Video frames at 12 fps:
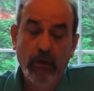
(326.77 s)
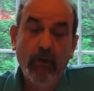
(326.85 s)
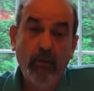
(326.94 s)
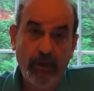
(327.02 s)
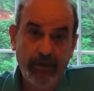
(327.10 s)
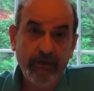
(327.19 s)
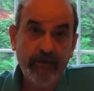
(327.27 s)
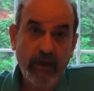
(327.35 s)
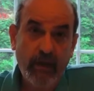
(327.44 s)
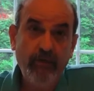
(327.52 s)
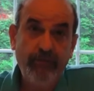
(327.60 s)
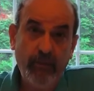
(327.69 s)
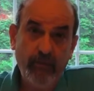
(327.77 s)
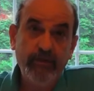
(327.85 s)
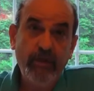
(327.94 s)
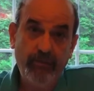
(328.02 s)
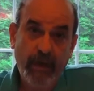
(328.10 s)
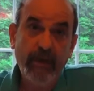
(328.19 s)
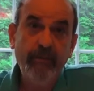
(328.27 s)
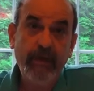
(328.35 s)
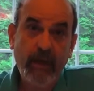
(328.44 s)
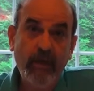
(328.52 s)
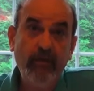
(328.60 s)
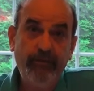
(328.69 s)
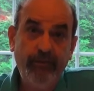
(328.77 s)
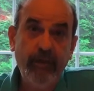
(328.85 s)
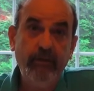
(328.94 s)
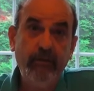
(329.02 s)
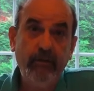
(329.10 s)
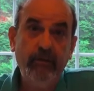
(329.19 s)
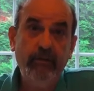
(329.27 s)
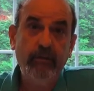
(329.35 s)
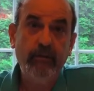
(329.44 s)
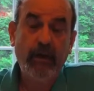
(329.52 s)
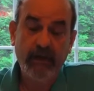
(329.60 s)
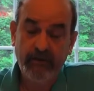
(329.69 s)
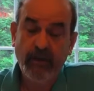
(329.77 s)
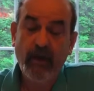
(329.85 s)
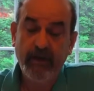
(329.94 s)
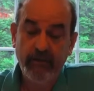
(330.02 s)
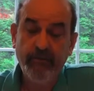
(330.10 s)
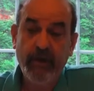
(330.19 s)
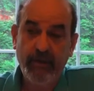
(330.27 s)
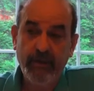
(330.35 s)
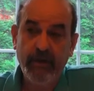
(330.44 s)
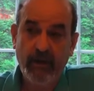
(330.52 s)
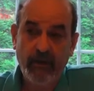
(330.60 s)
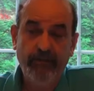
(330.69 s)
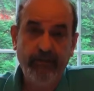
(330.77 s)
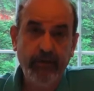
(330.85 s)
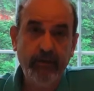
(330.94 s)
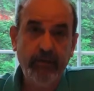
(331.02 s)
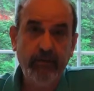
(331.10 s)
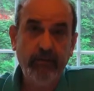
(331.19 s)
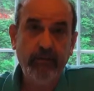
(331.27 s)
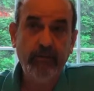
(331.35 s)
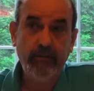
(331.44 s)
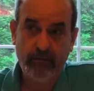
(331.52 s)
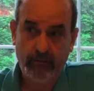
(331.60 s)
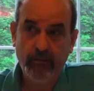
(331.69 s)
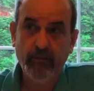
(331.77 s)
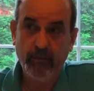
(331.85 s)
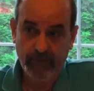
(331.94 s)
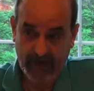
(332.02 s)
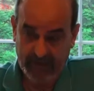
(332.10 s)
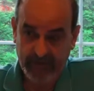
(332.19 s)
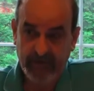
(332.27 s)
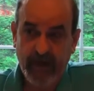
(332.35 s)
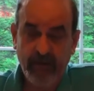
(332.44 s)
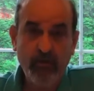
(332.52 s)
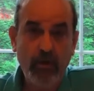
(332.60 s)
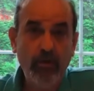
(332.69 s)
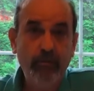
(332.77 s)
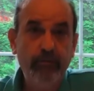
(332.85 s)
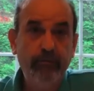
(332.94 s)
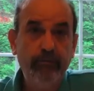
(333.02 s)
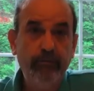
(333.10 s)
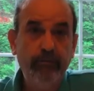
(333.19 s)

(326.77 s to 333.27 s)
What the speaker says: when this elephant was a baby elephant, I tied the baby elephant with that same rope